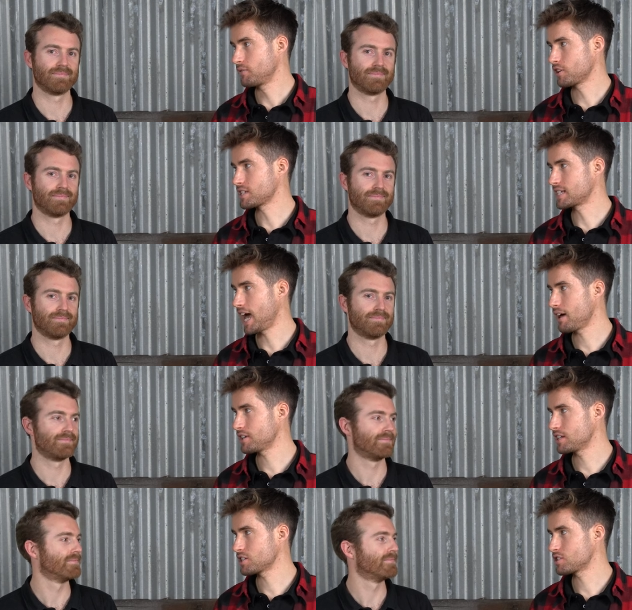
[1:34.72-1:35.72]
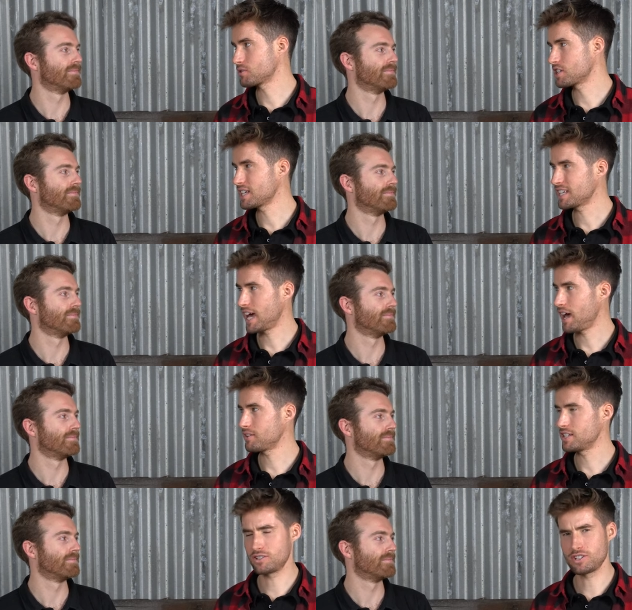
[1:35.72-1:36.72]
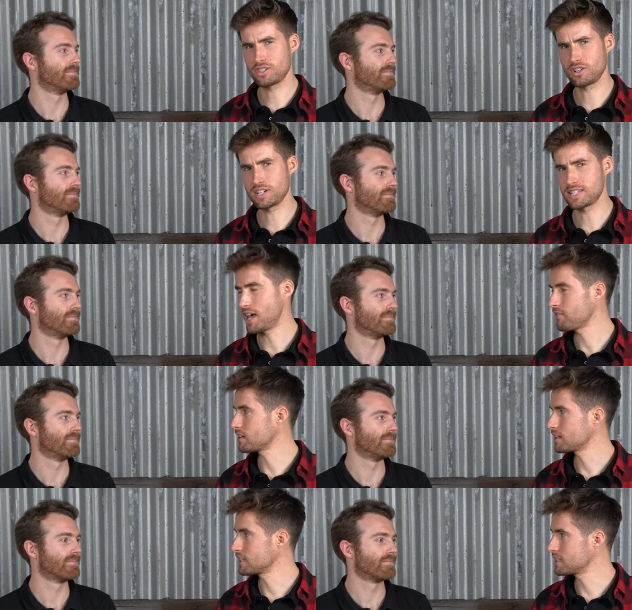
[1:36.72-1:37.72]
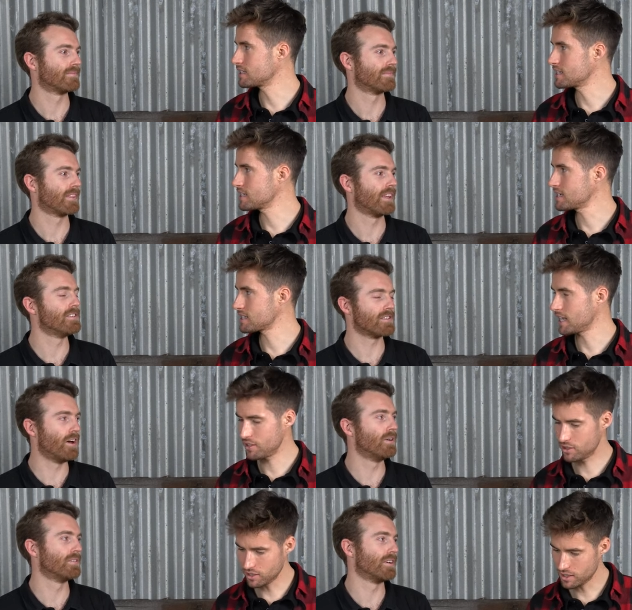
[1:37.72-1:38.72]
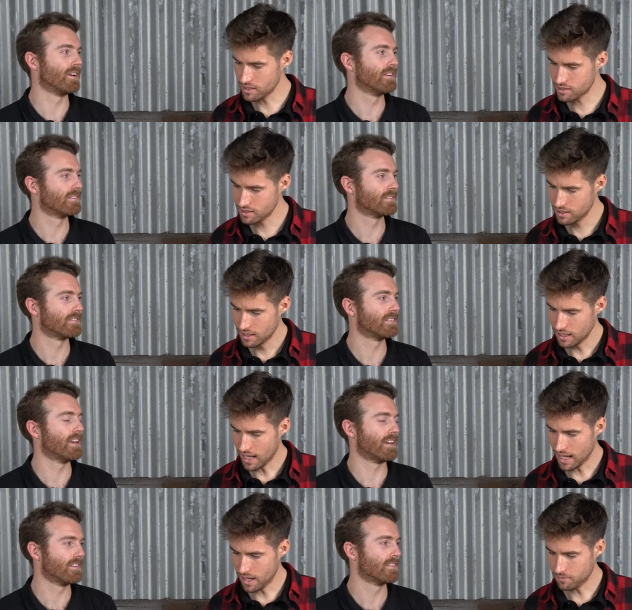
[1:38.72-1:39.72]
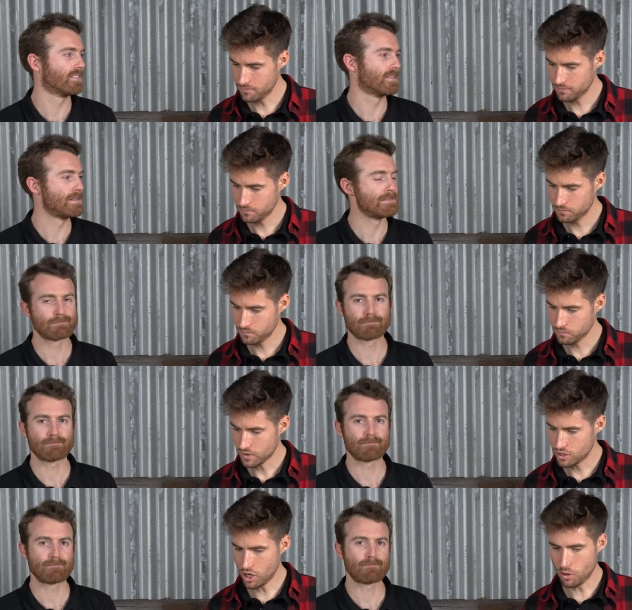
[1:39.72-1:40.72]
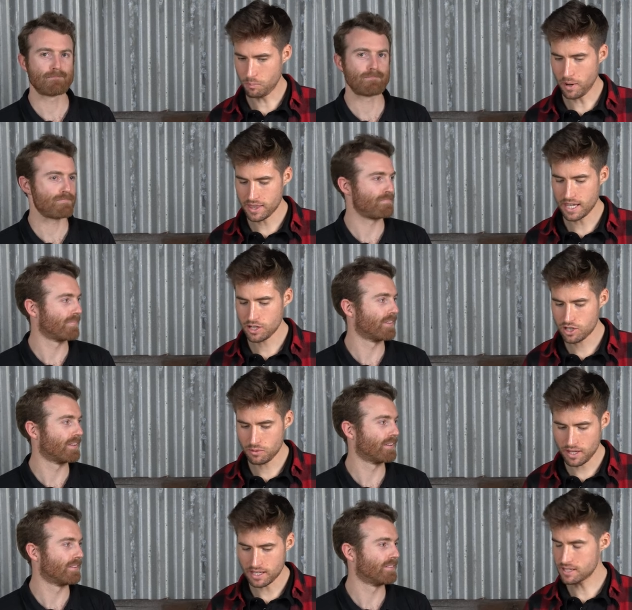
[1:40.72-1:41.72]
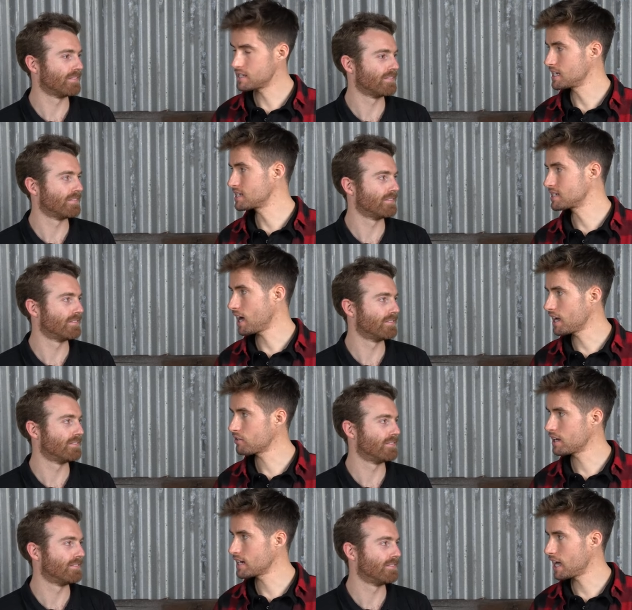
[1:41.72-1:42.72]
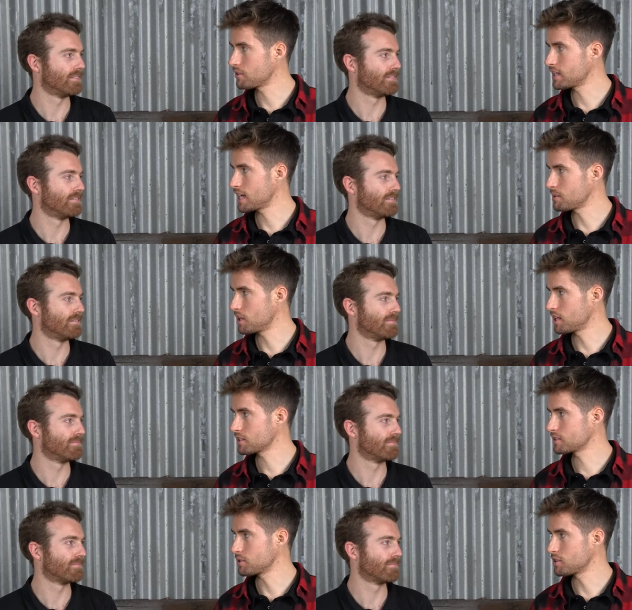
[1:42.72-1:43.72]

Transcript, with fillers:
Speaker 1: versus Cavendish, which I think Cavendish is 37. He's he's in his he's late older. 30s. Yeah. Um, so, but the issue is he's tied right now with Eddie Merckx